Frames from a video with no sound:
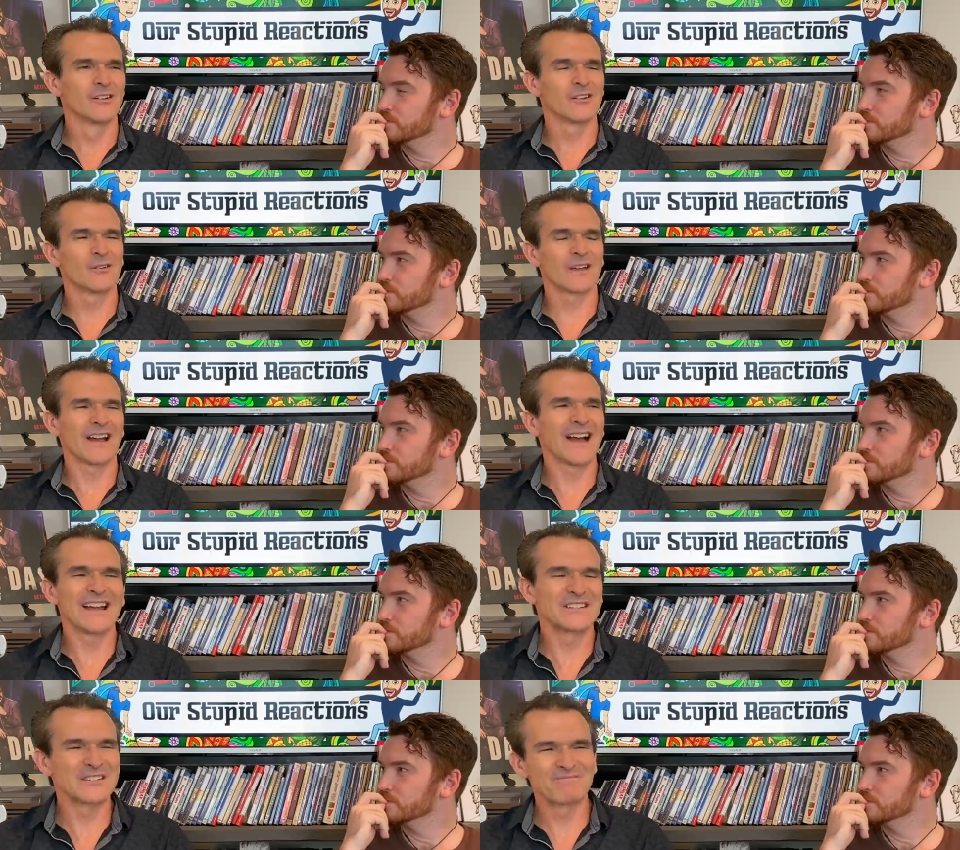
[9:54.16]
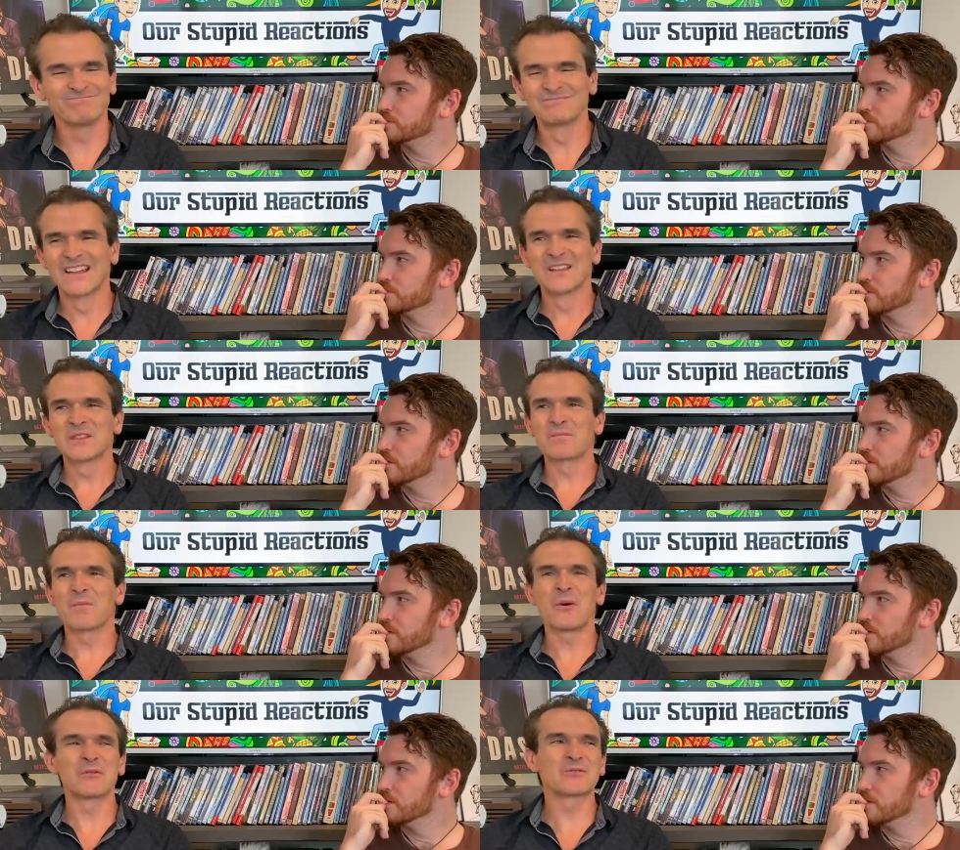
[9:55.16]
Speaker 1: okay I, I just. The
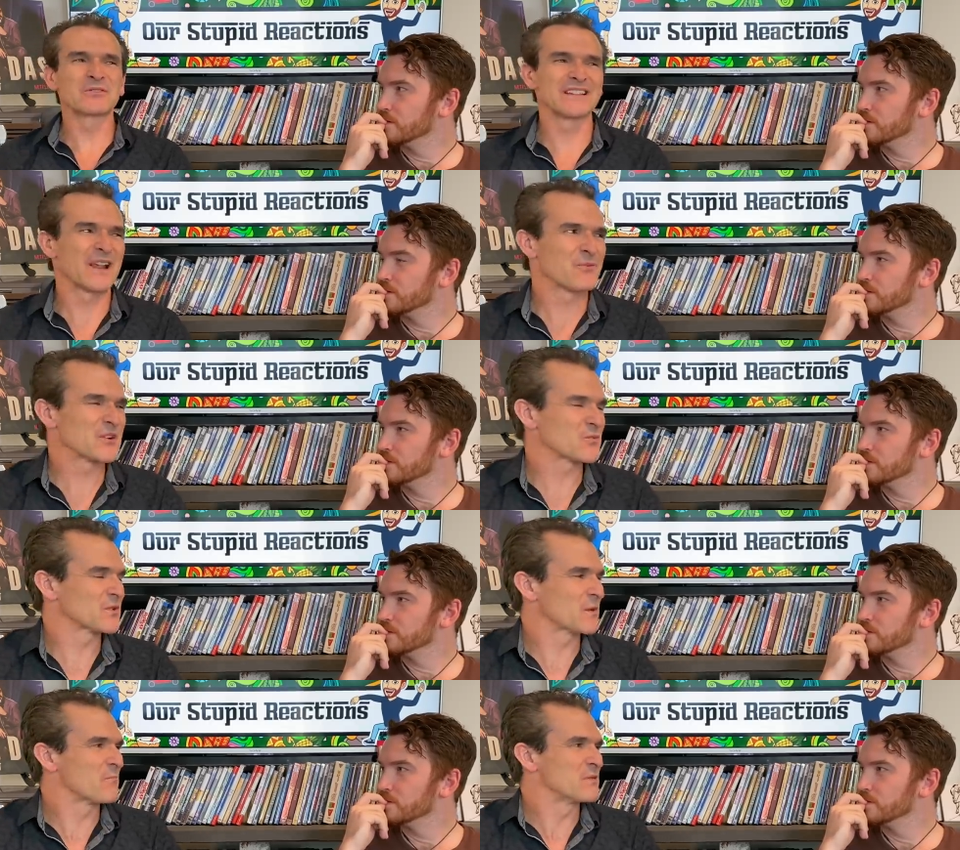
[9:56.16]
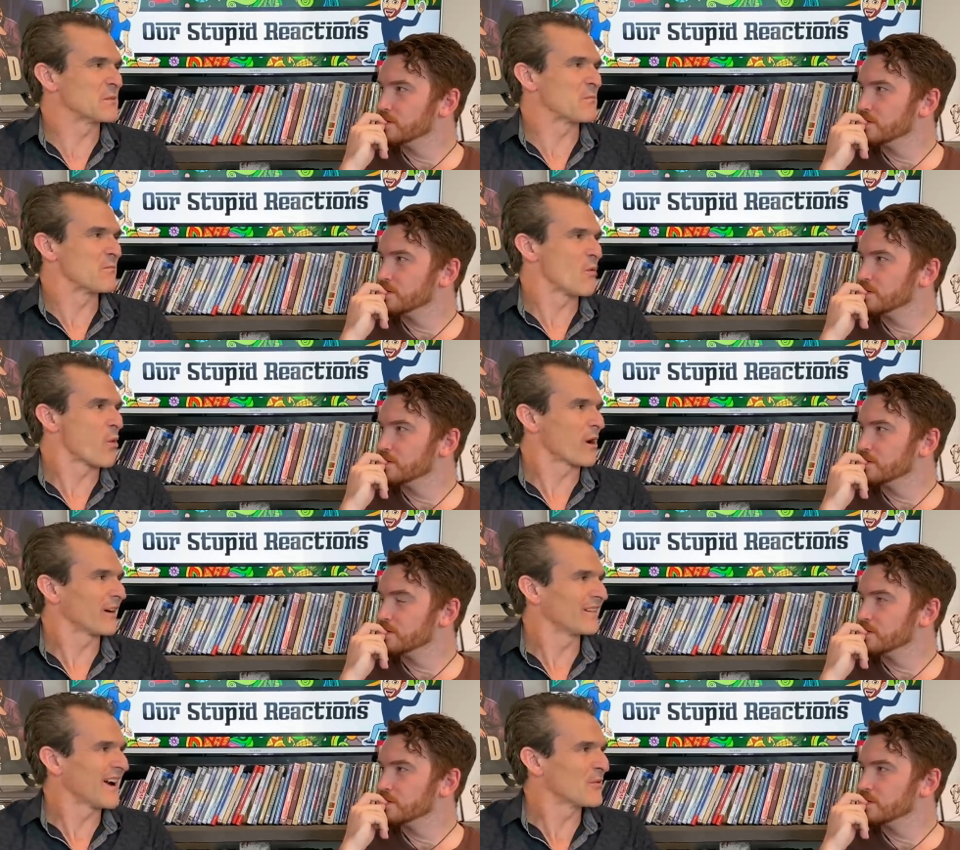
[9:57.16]
proposal scene I wished was a bit
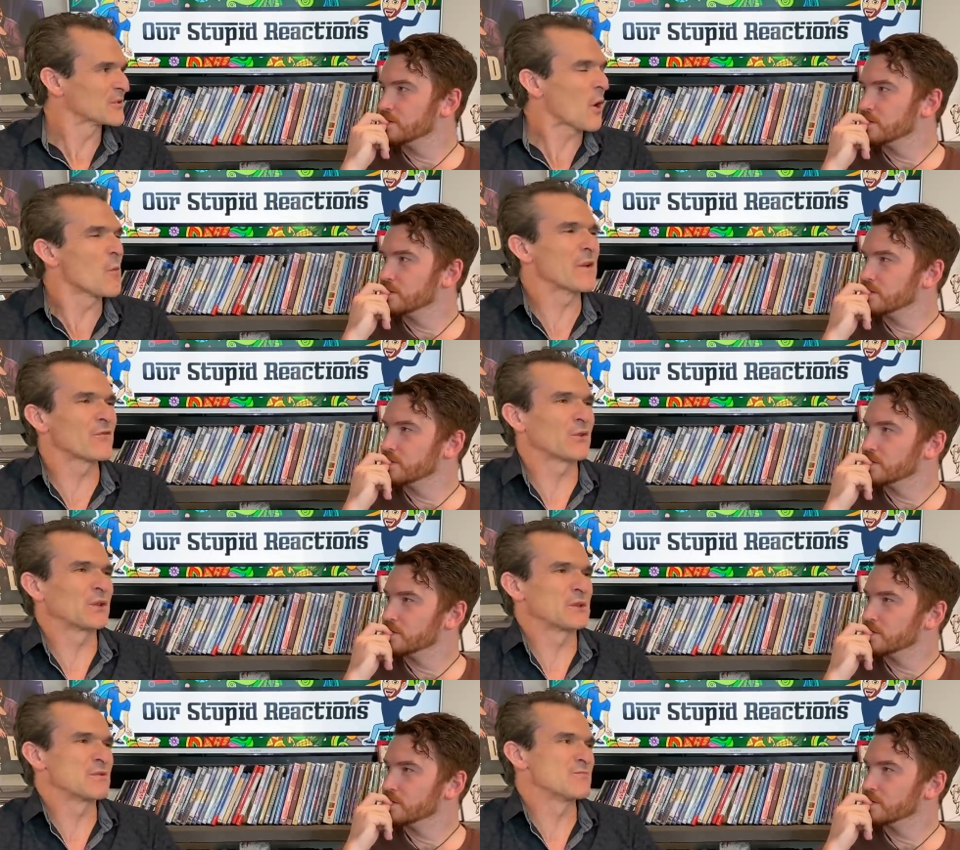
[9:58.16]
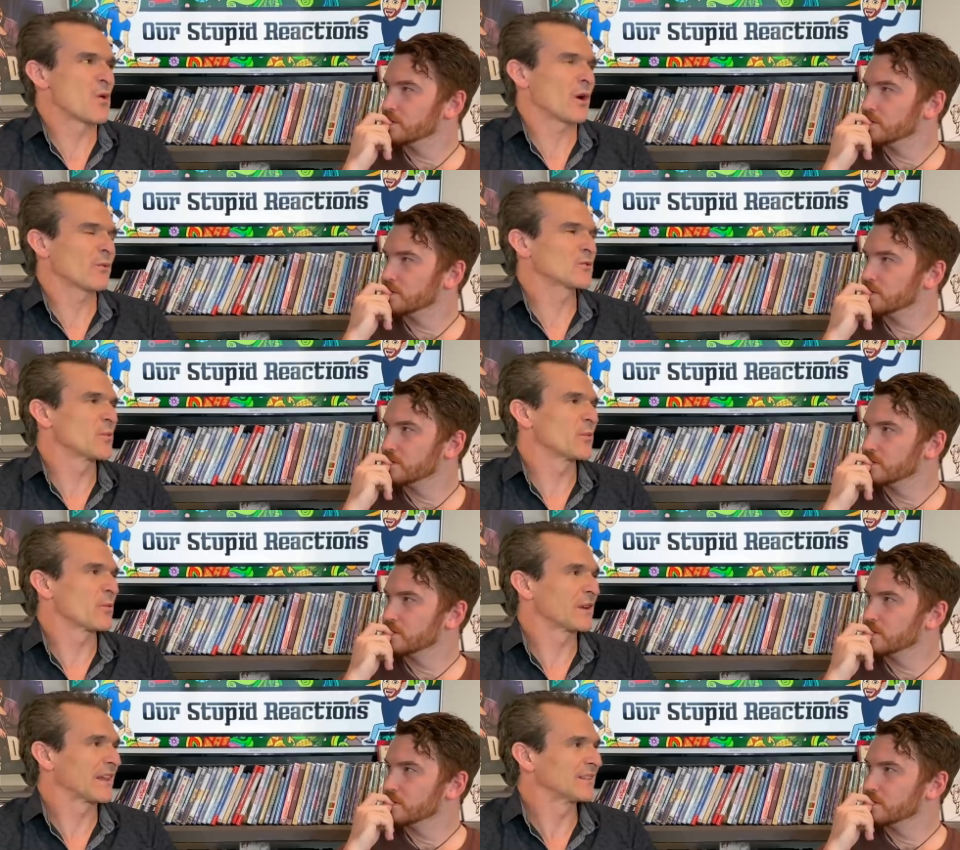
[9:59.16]
more, I was hoping for a little bit more. I was hoping we were
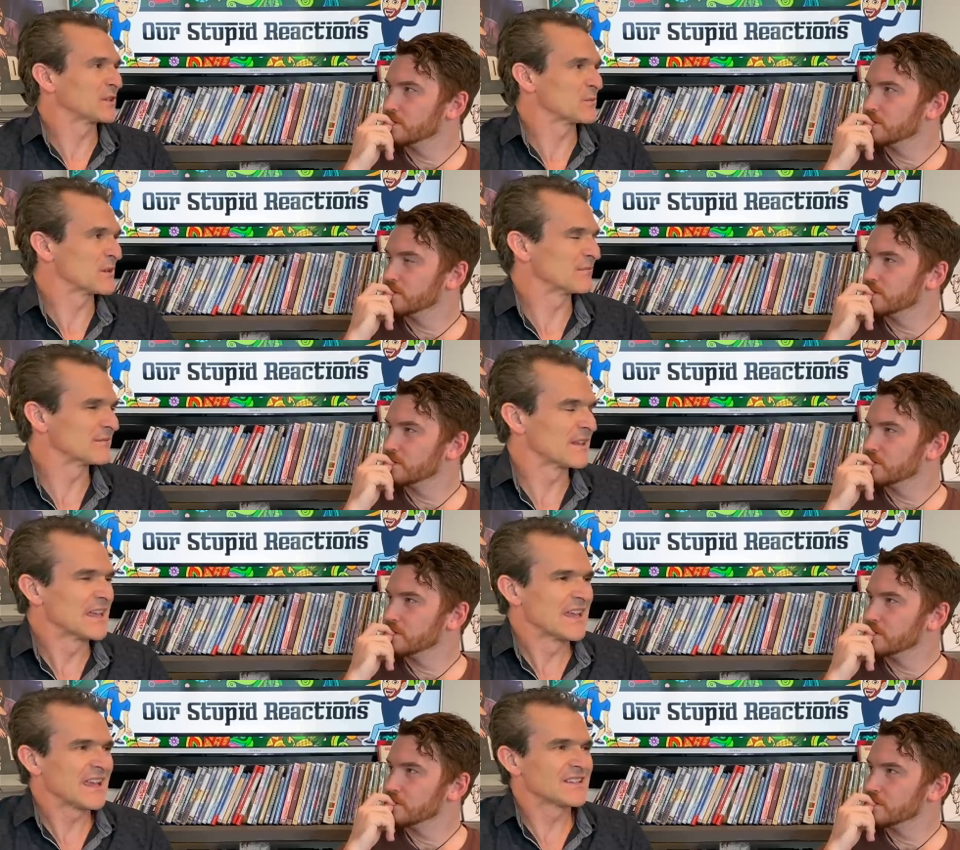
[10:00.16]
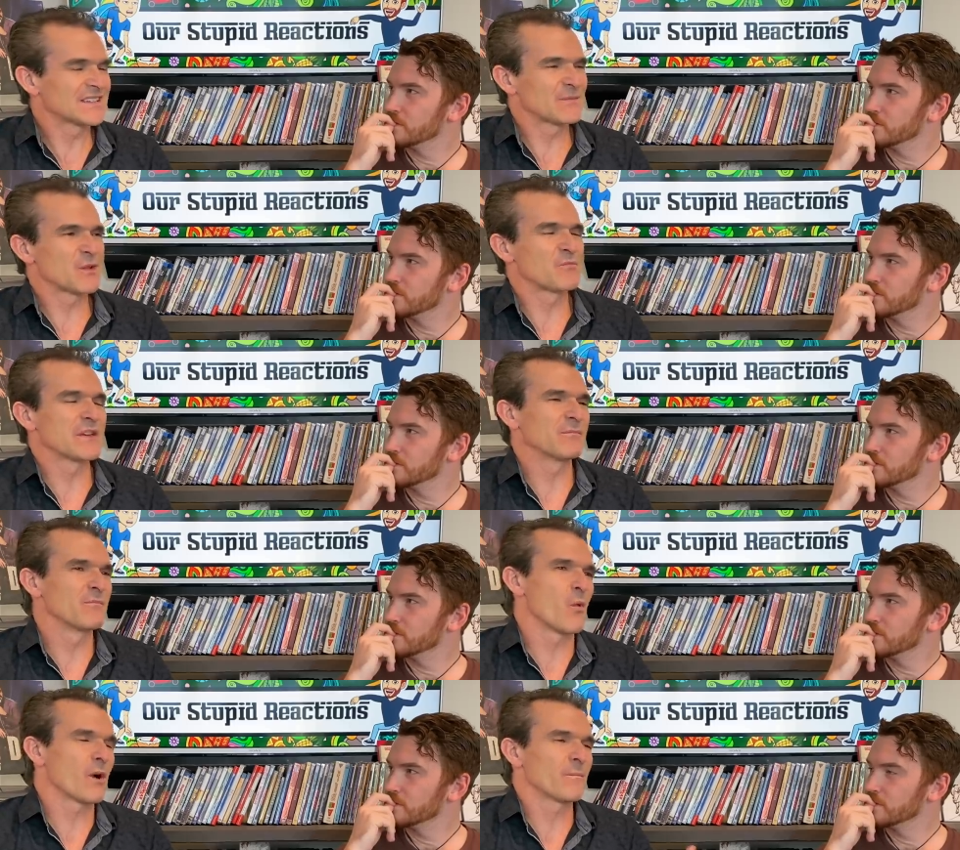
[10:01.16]
gonna get a little bit, he seemed a bit
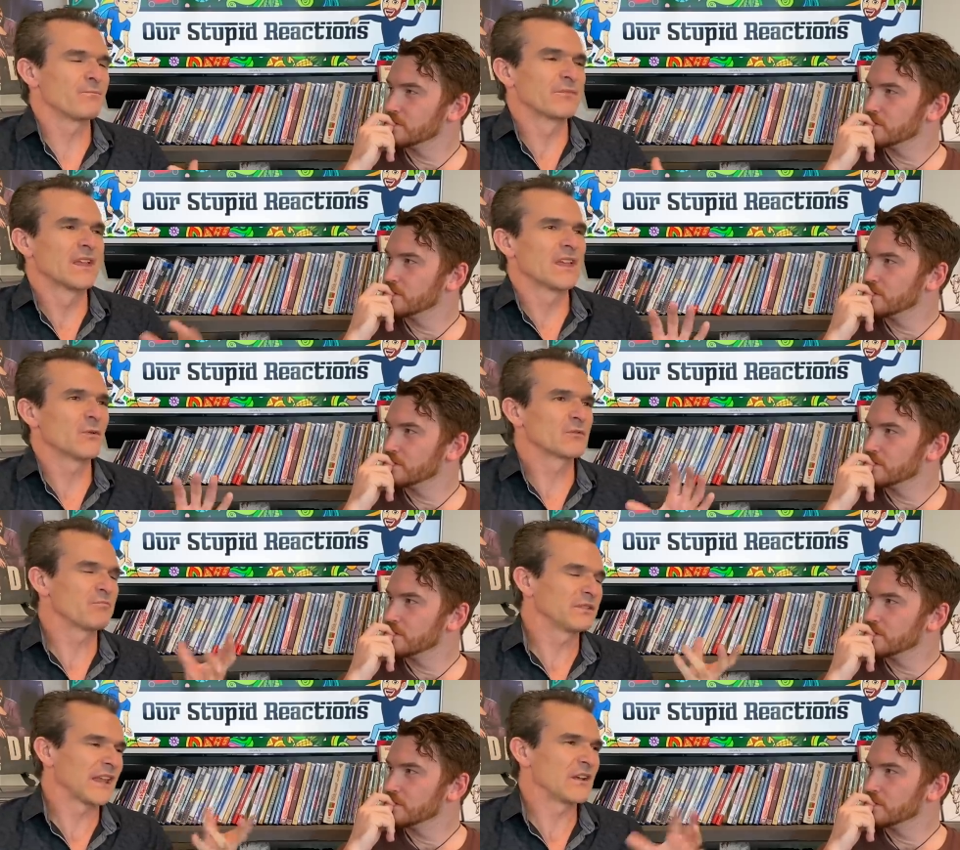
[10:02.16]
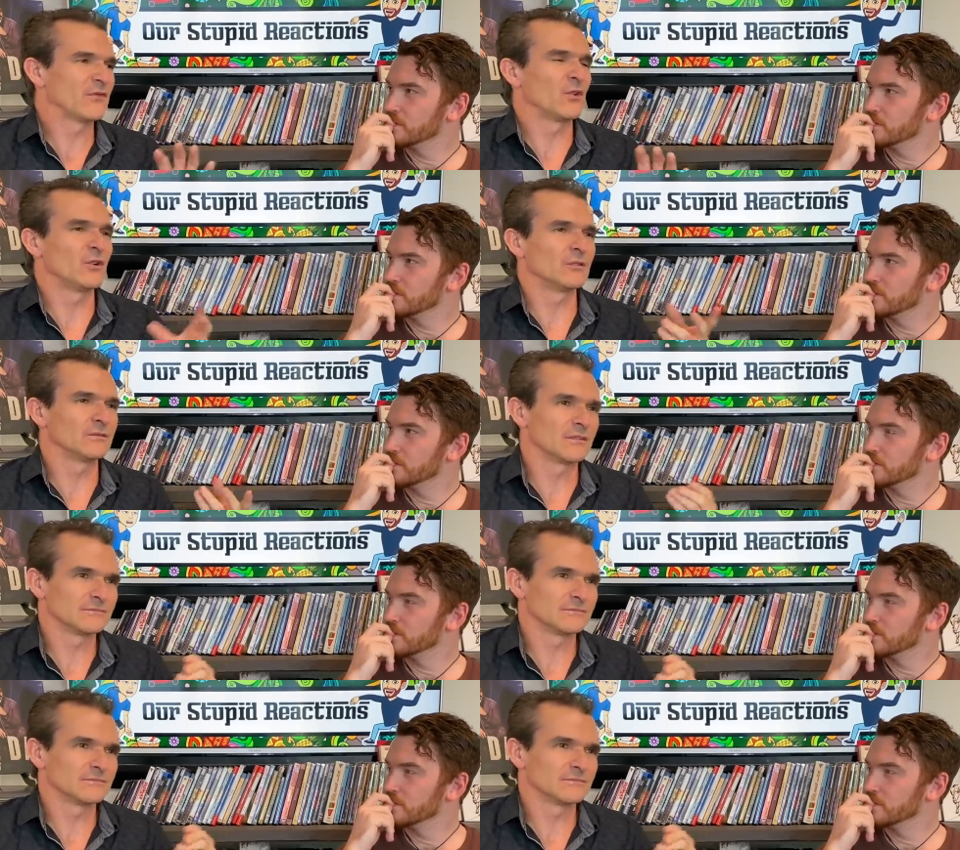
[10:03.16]
more, he was playful,